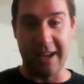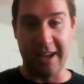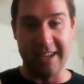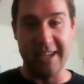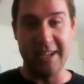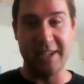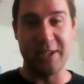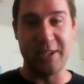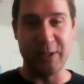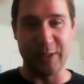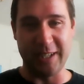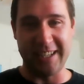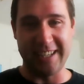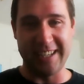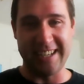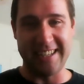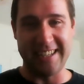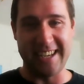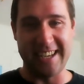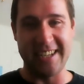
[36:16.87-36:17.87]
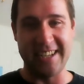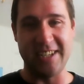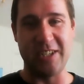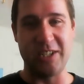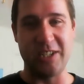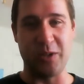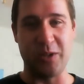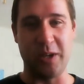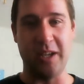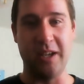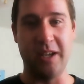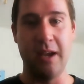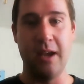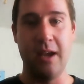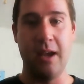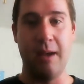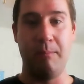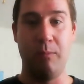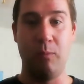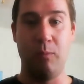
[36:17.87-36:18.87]
initially in the industry
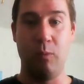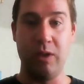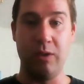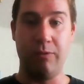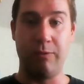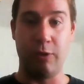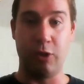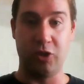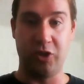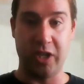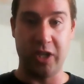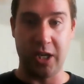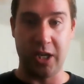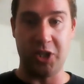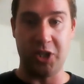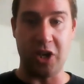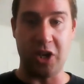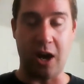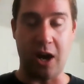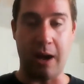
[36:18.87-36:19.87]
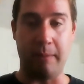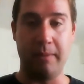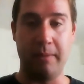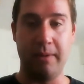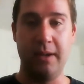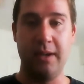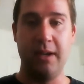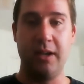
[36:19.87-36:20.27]
when you first get a job,